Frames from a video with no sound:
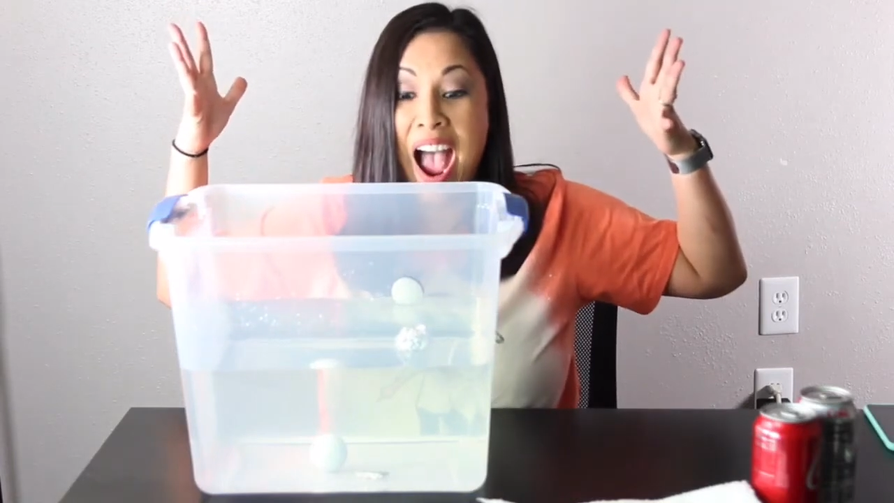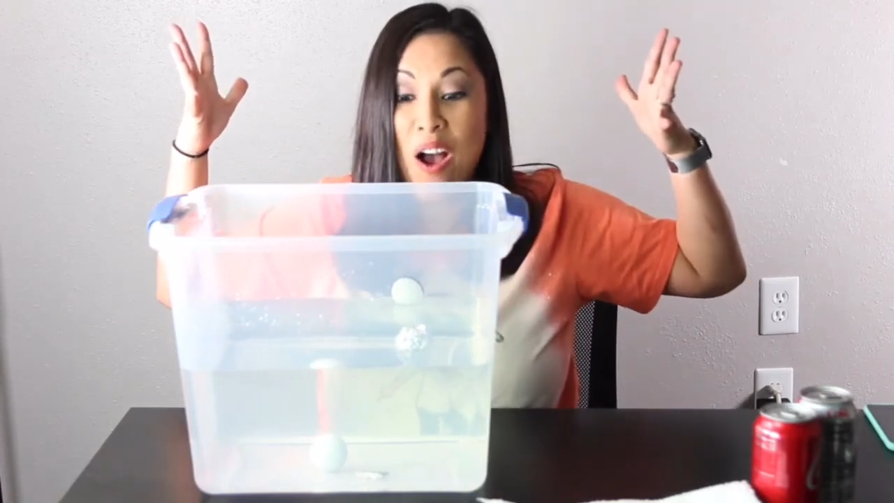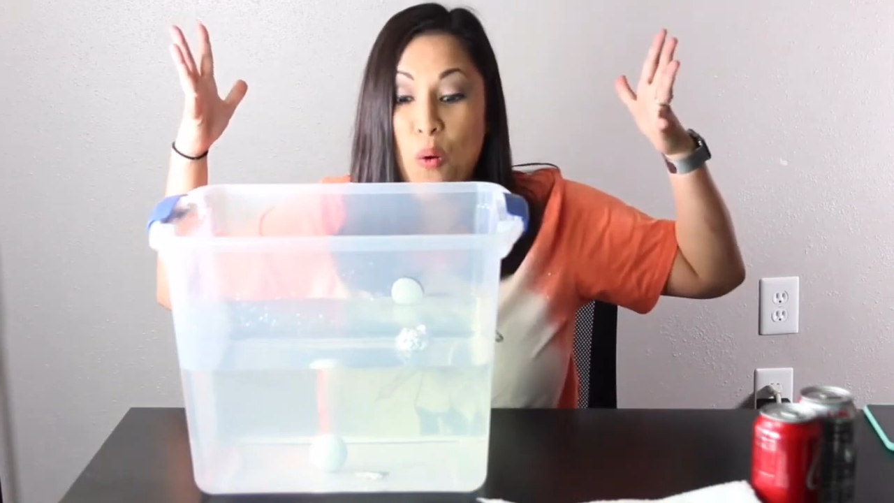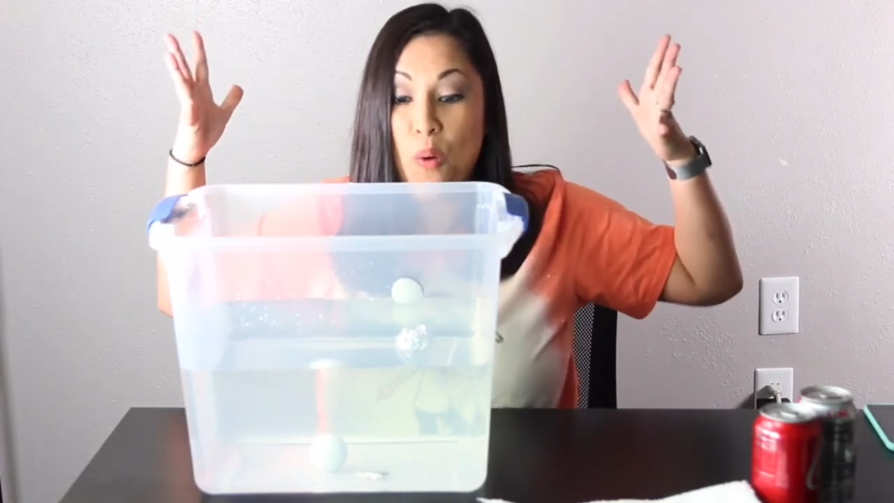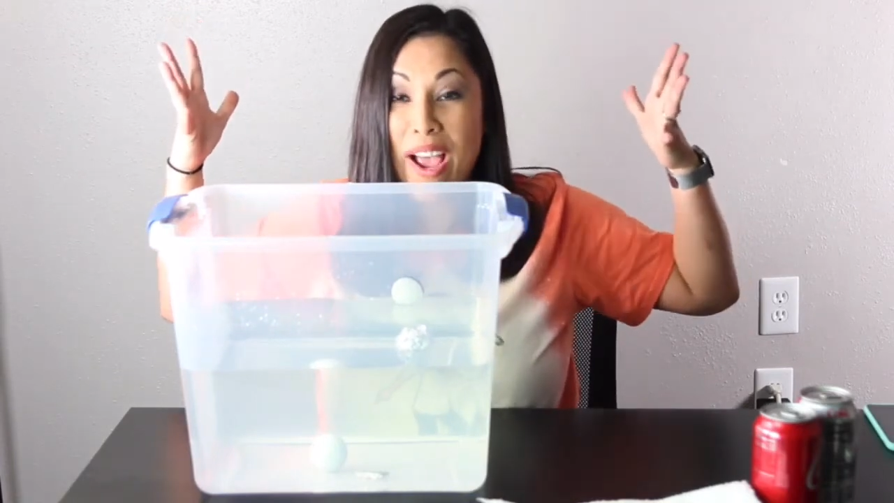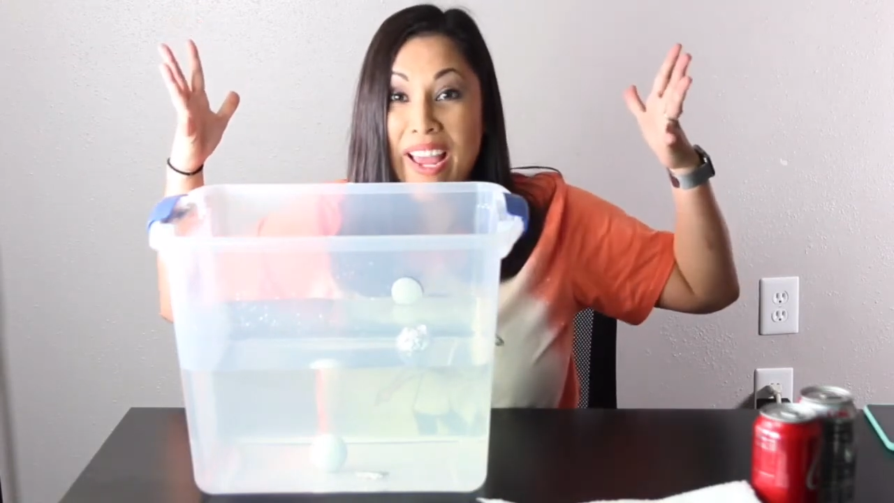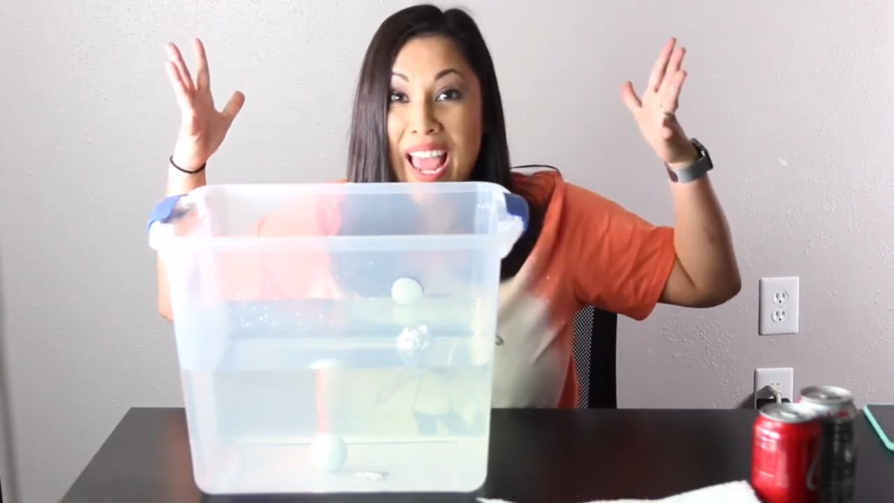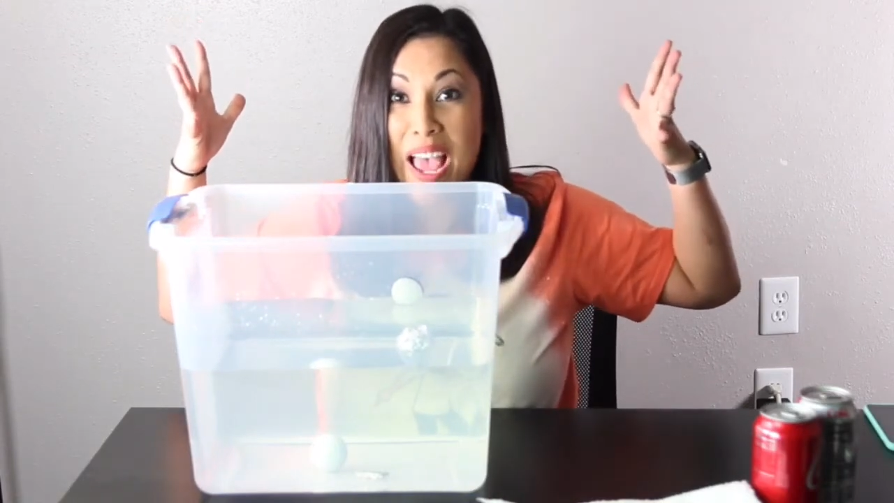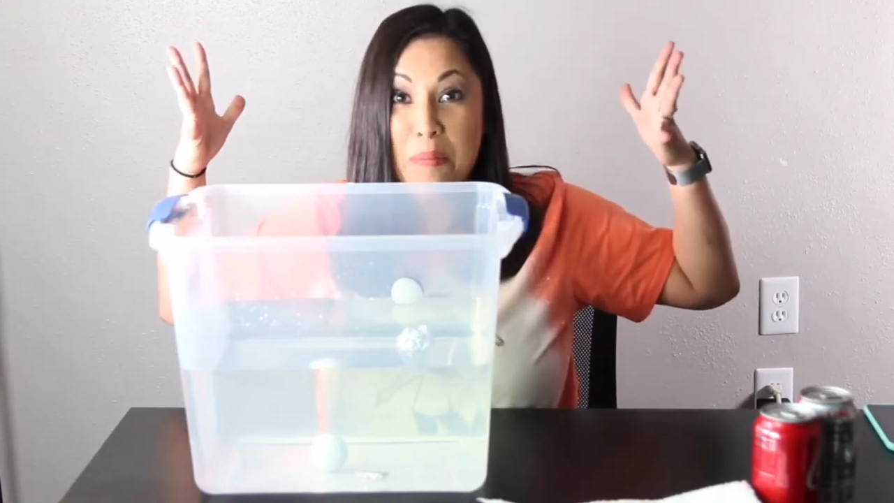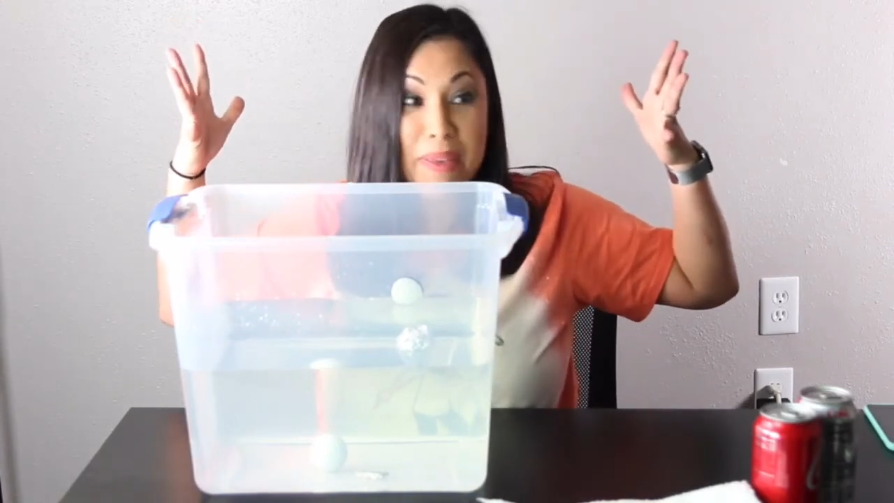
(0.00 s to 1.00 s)
What
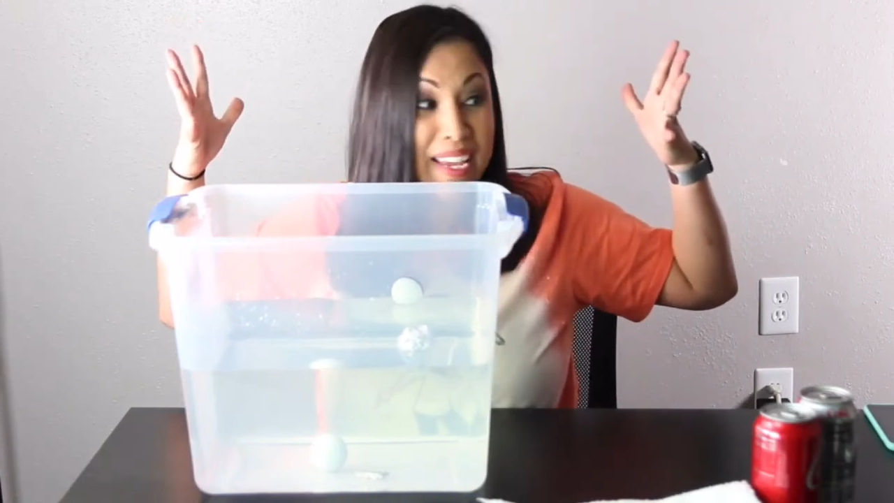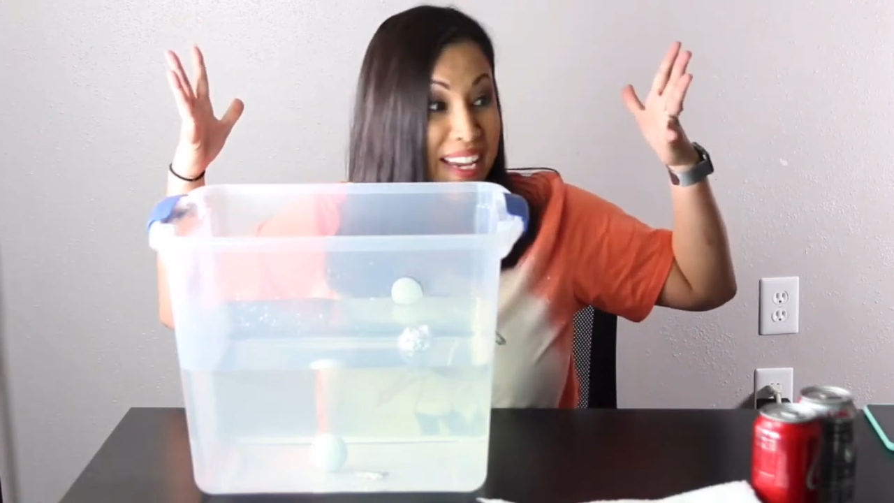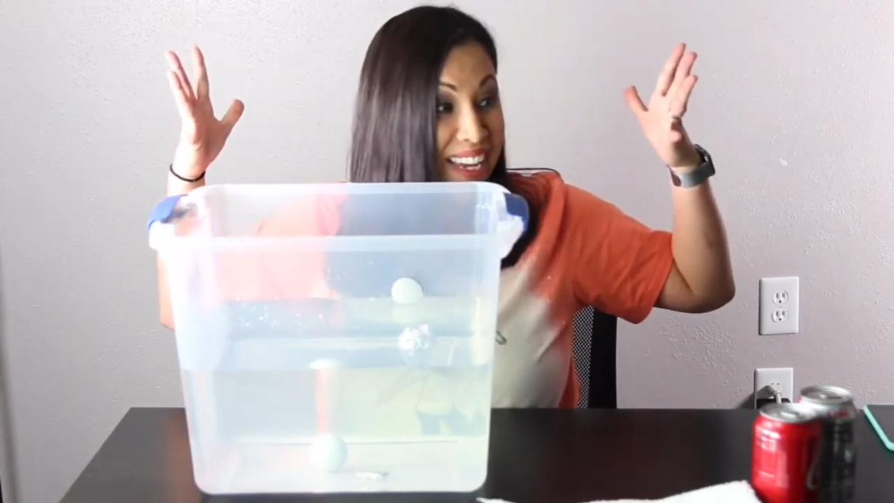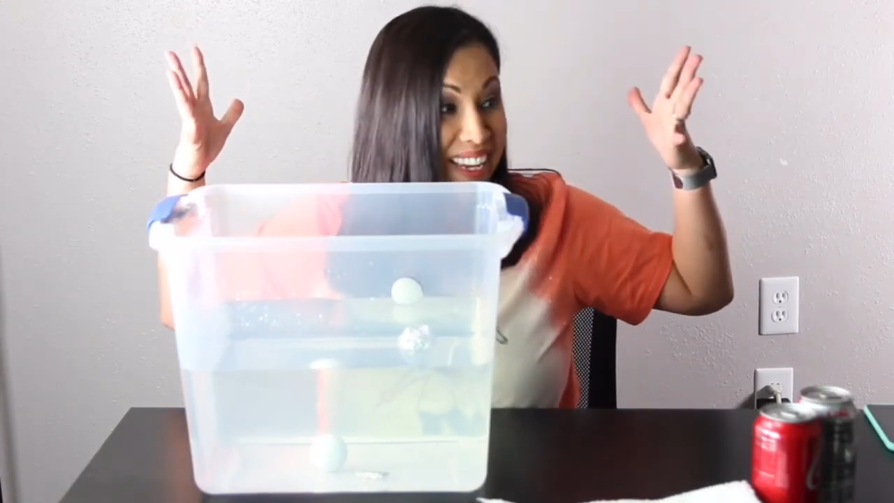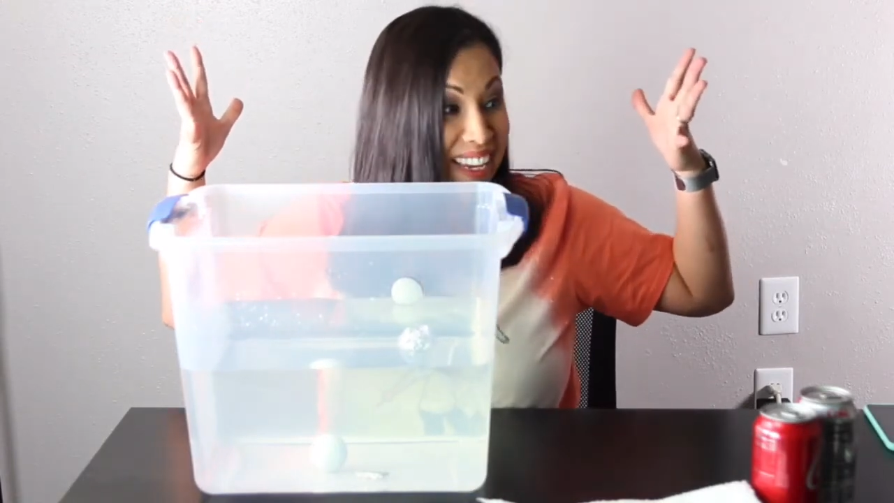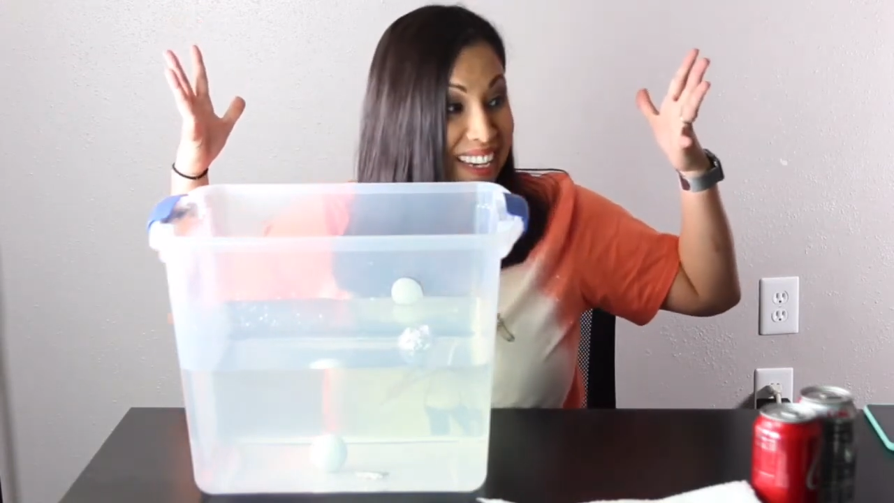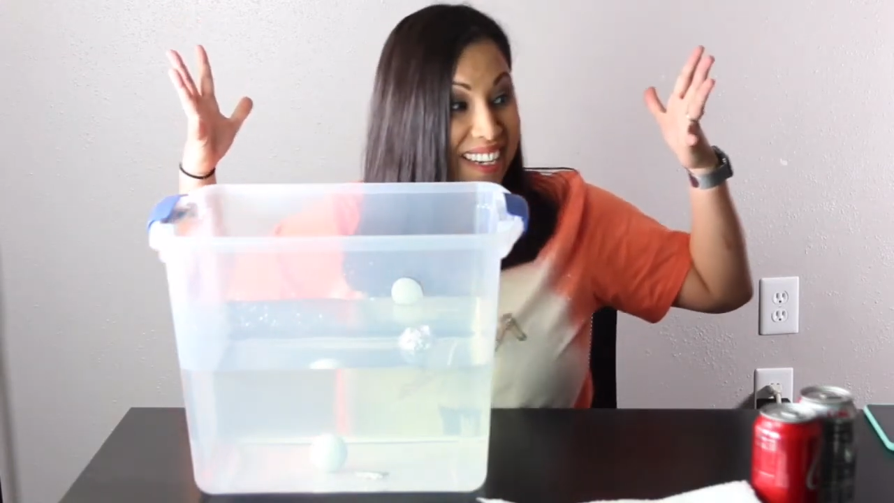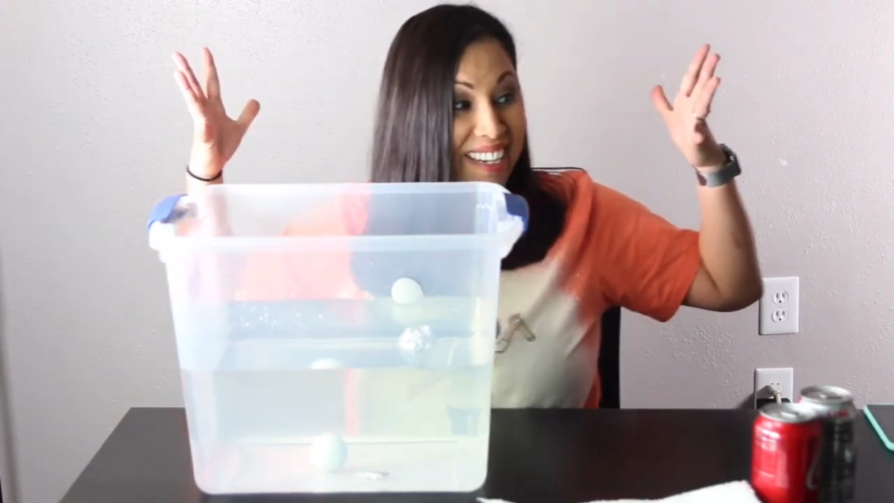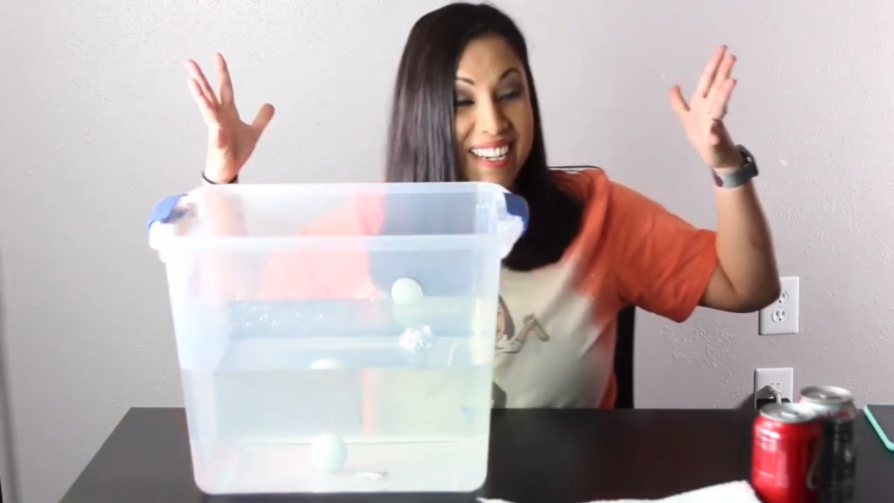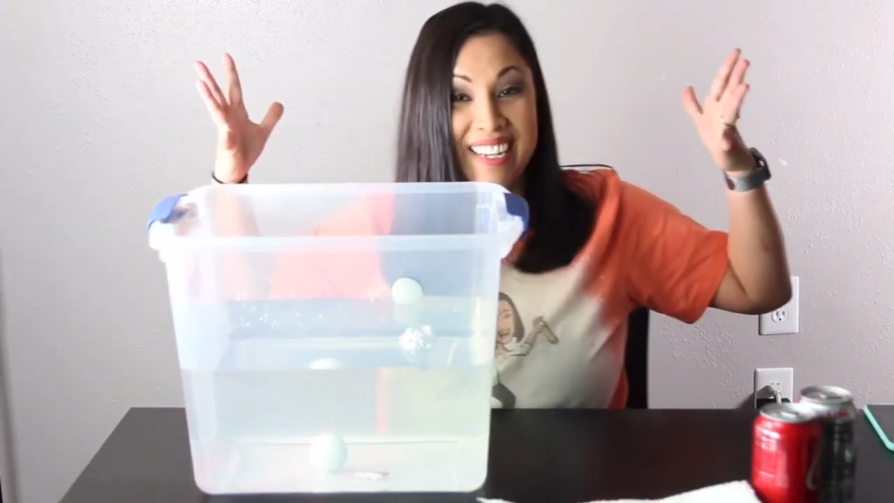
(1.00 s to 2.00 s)
happened?